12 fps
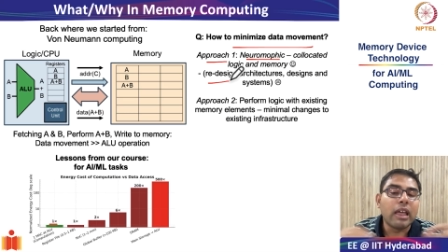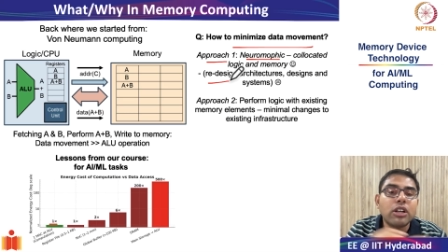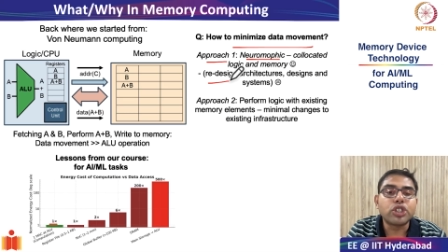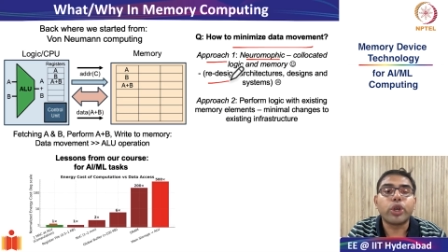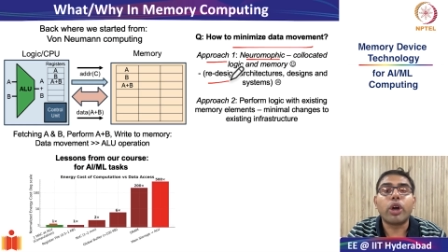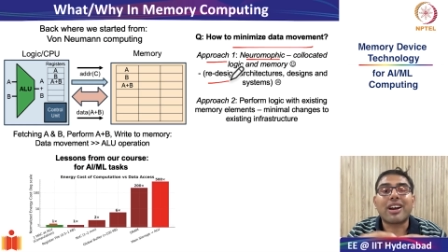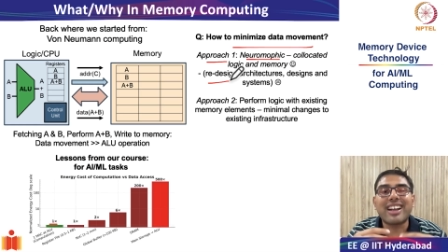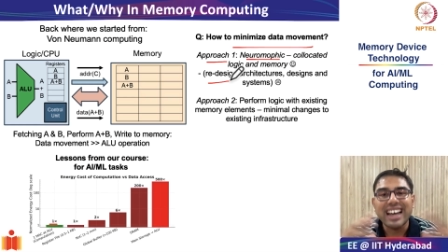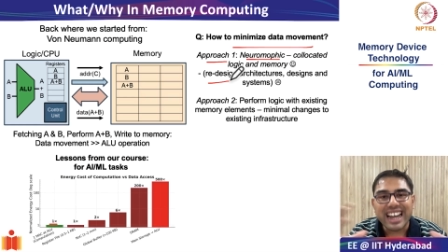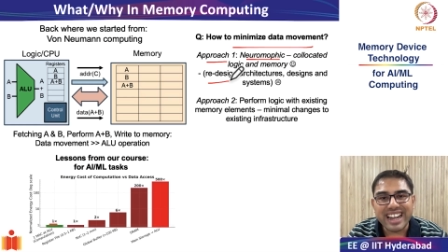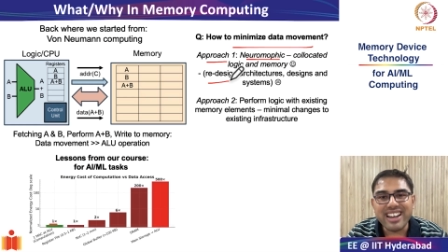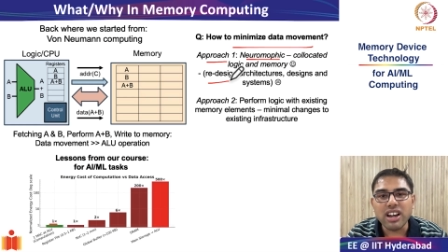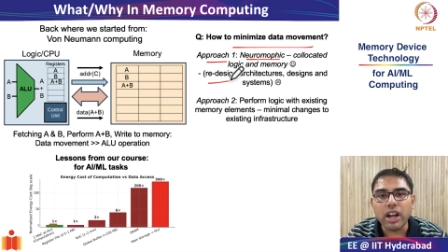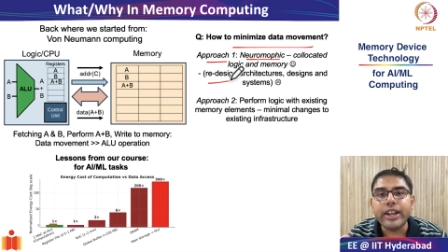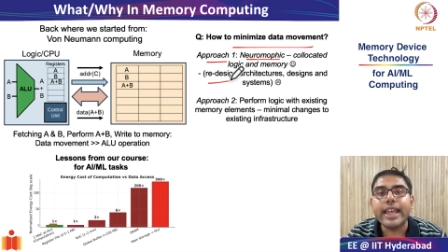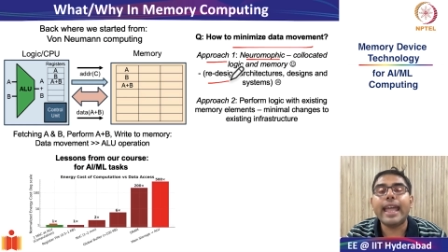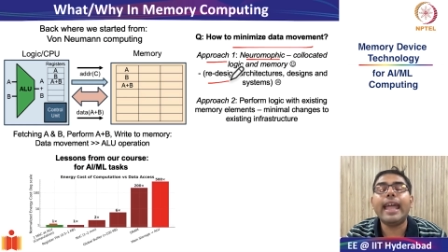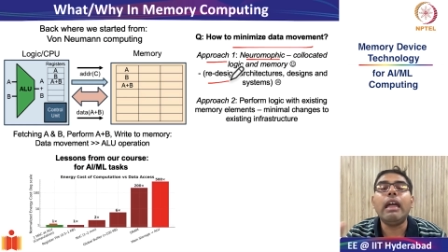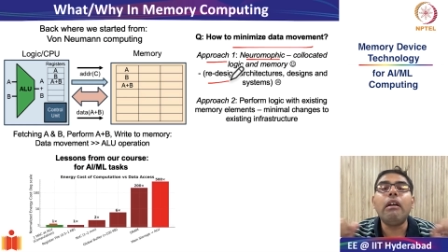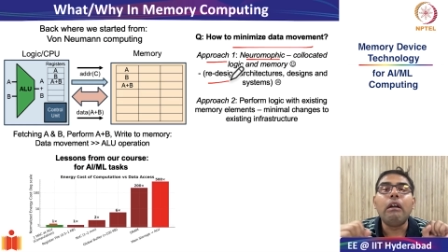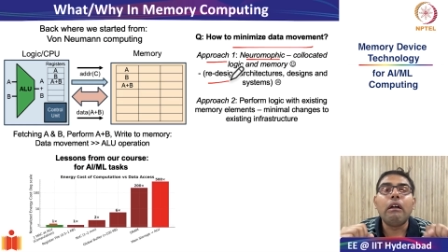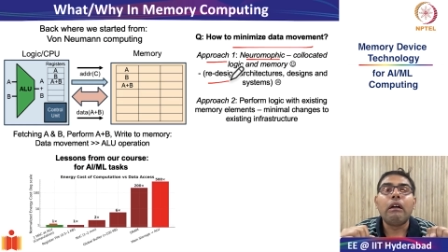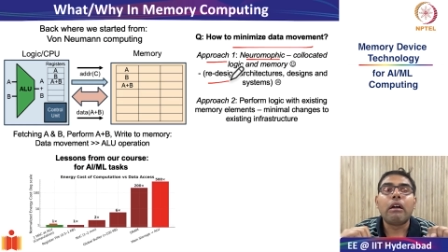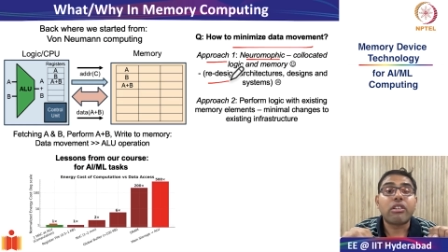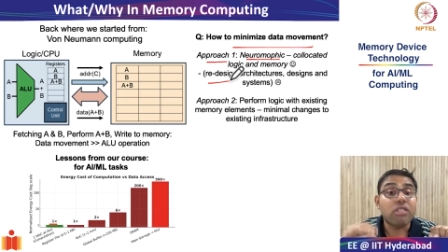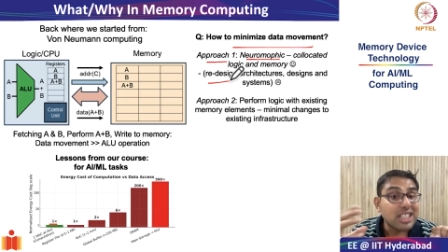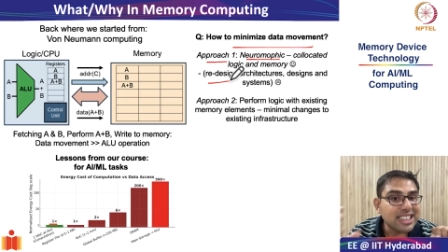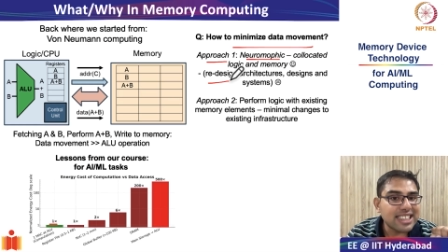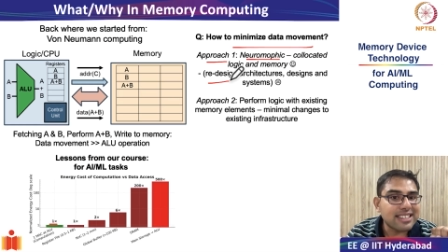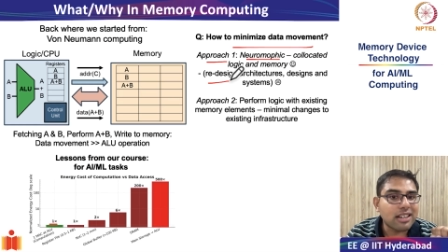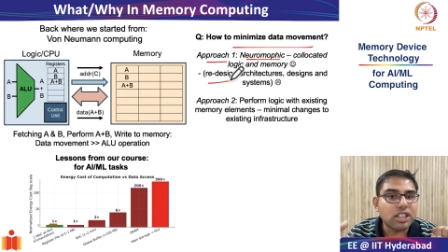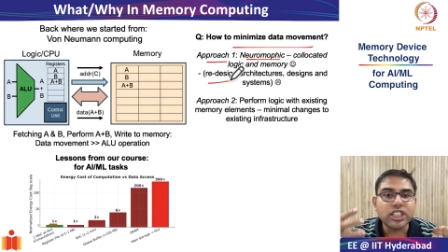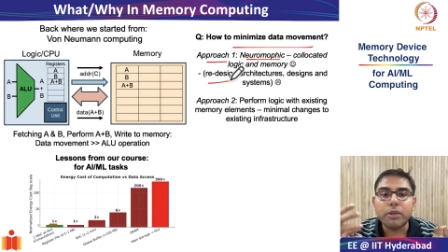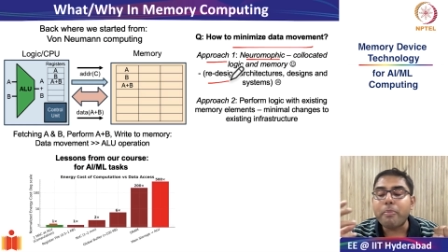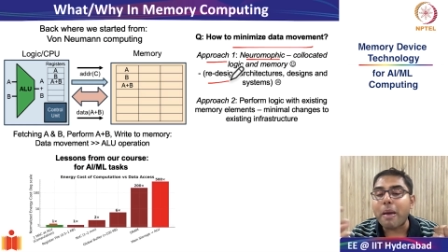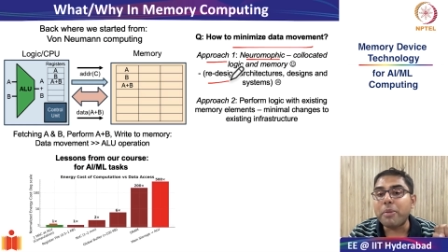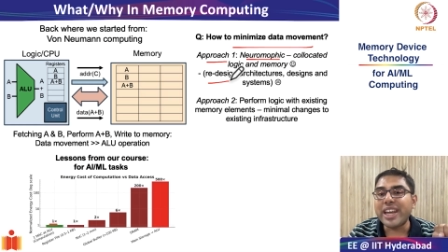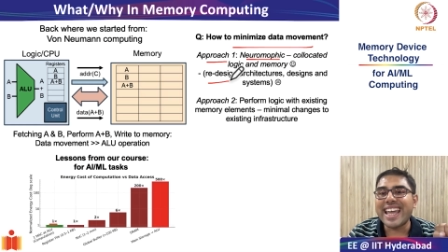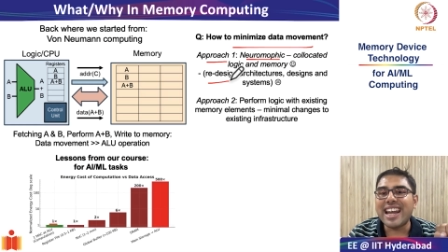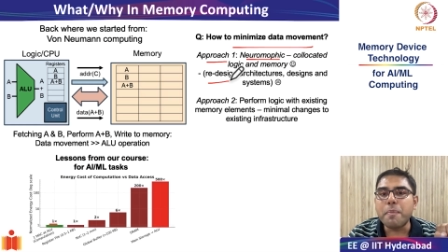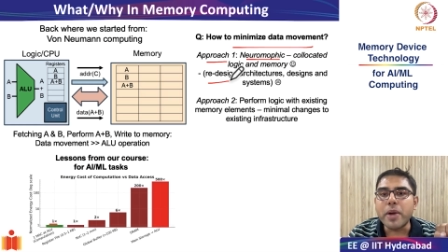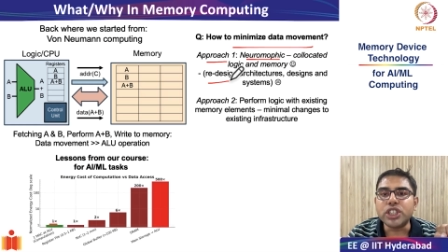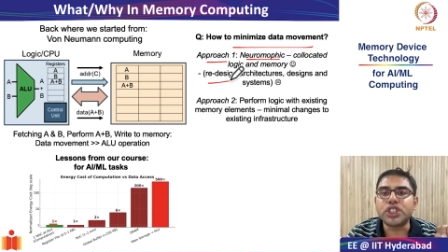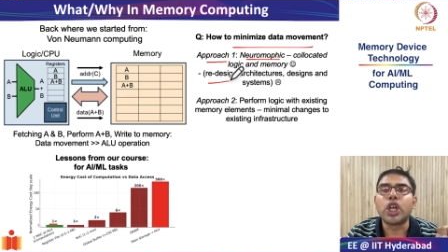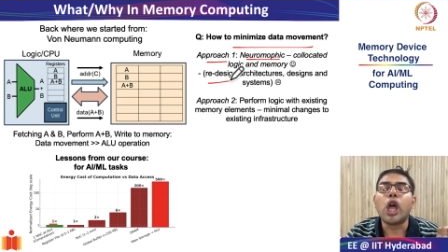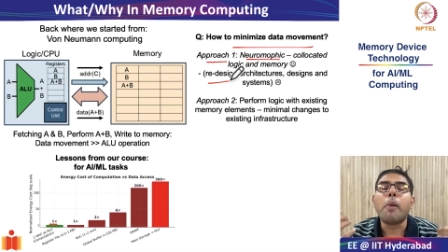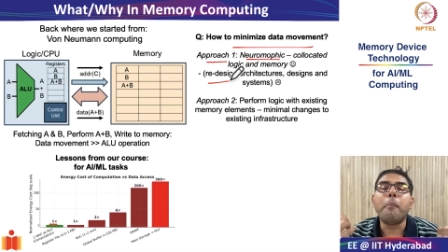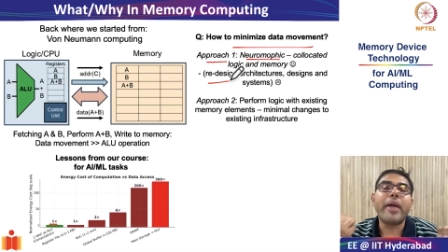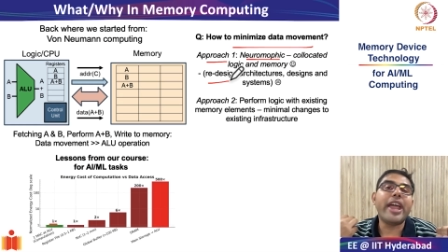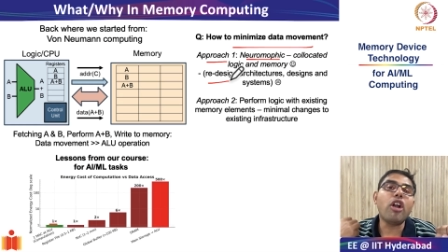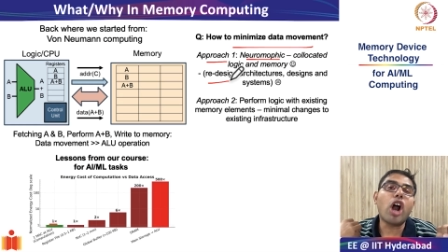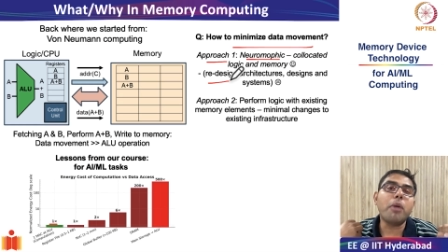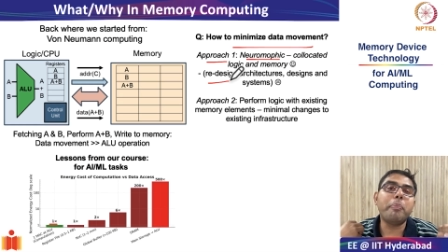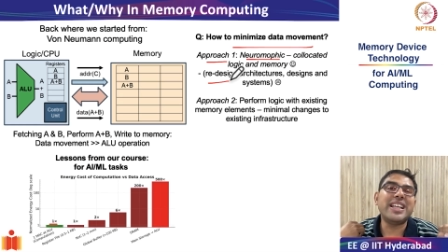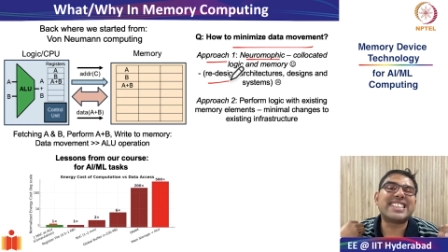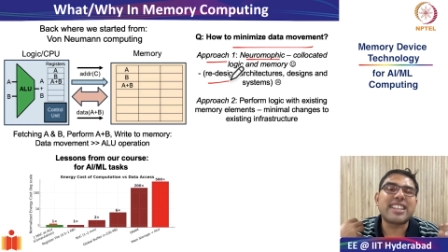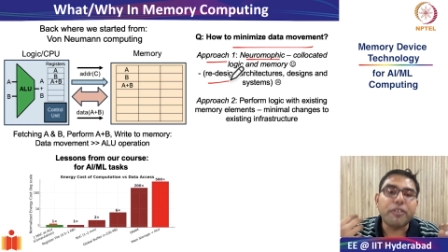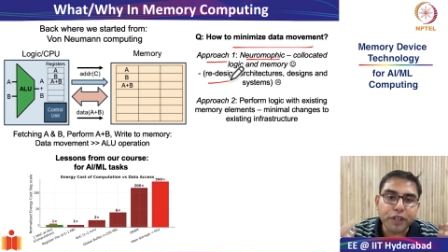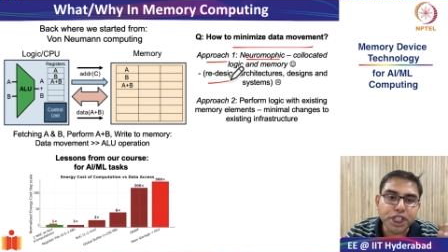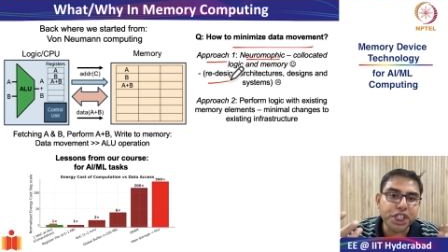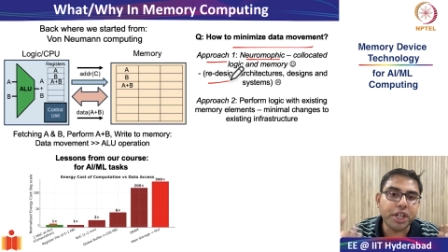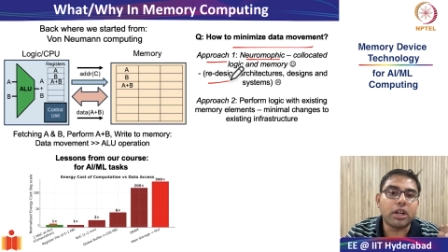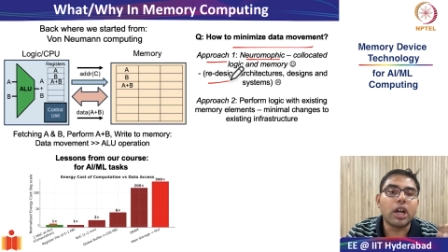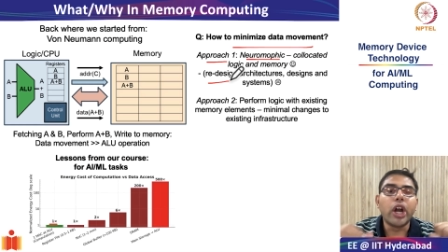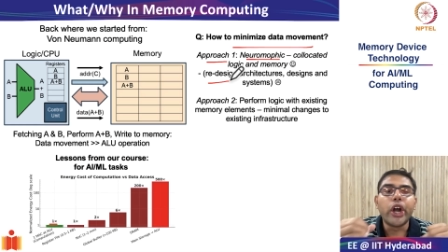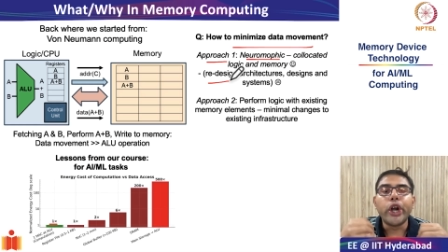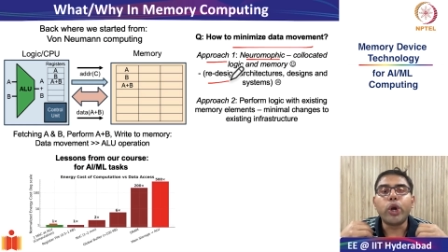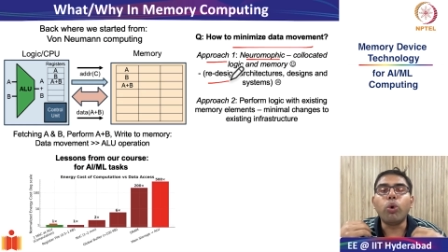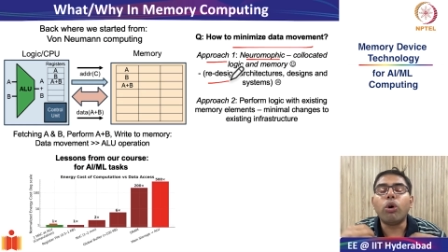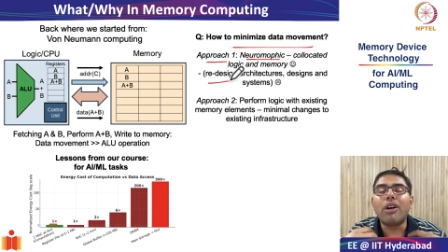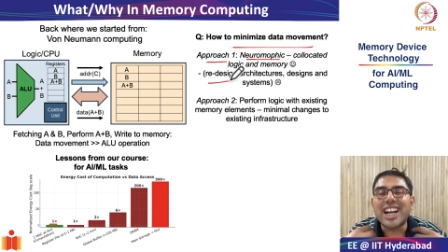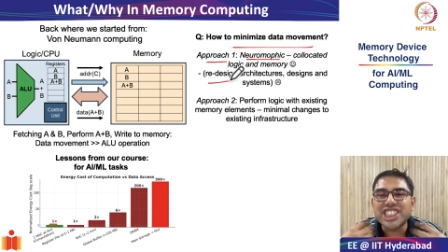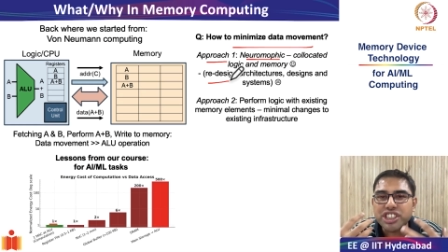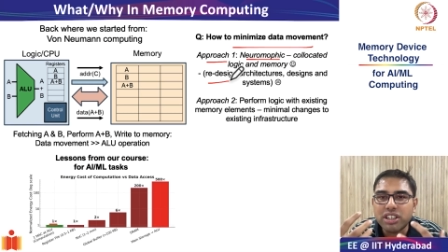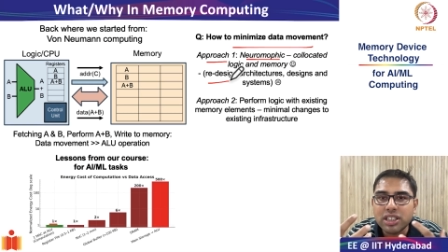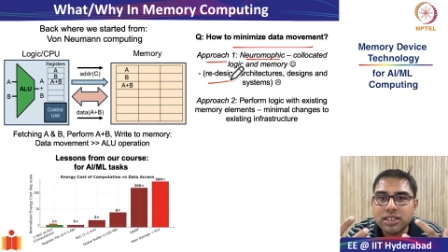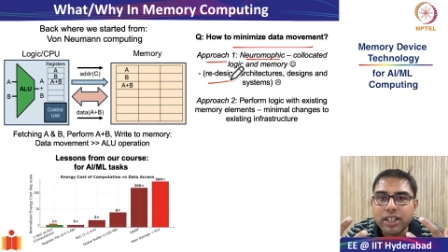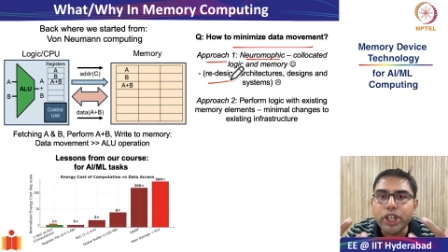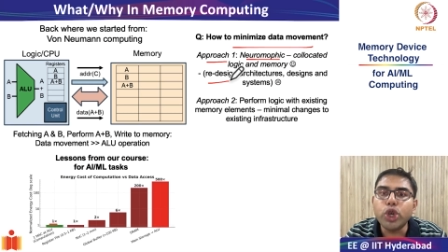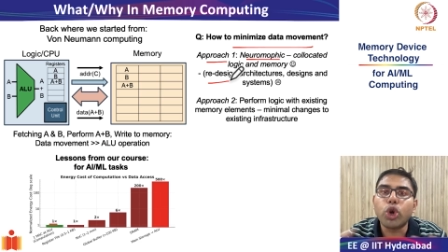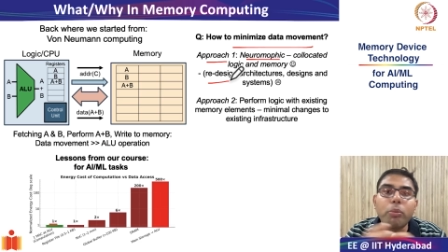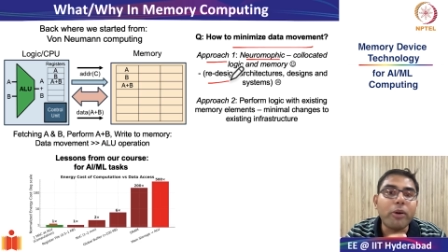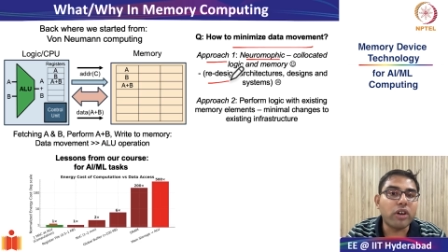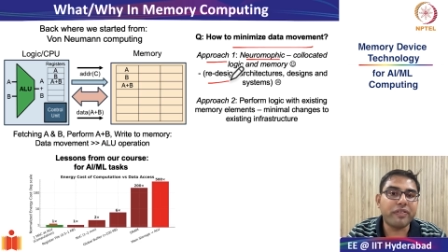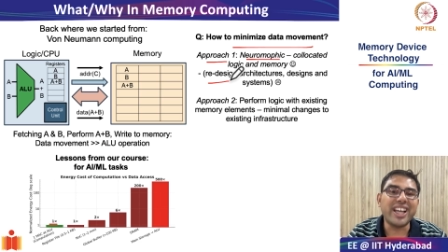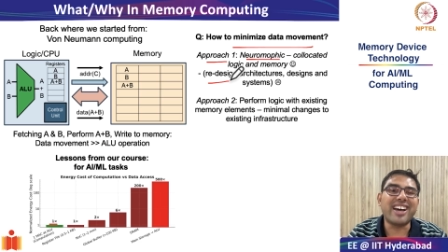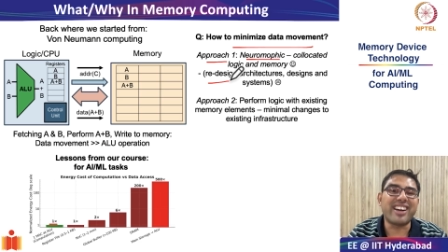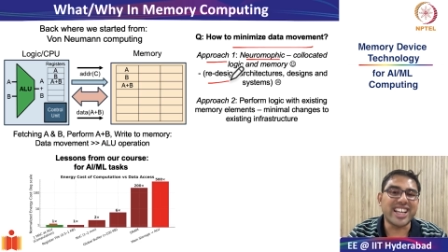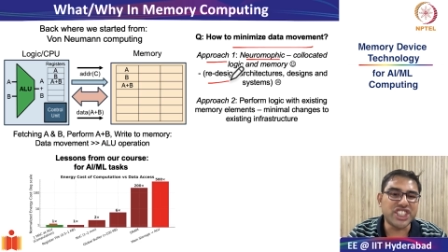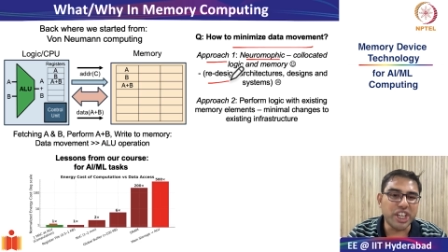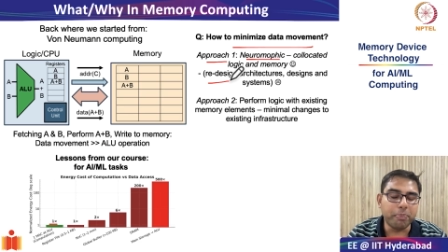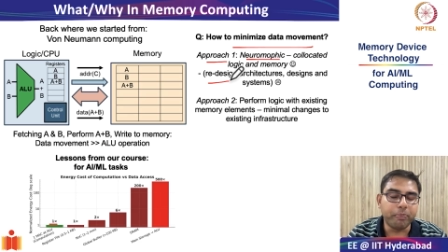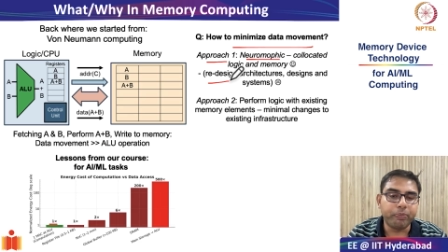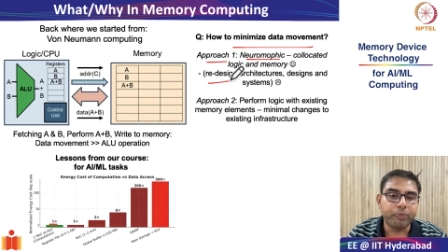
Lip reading: So your current day transistors and memory elements may not be sufficient to usher in the neuromorphic regime.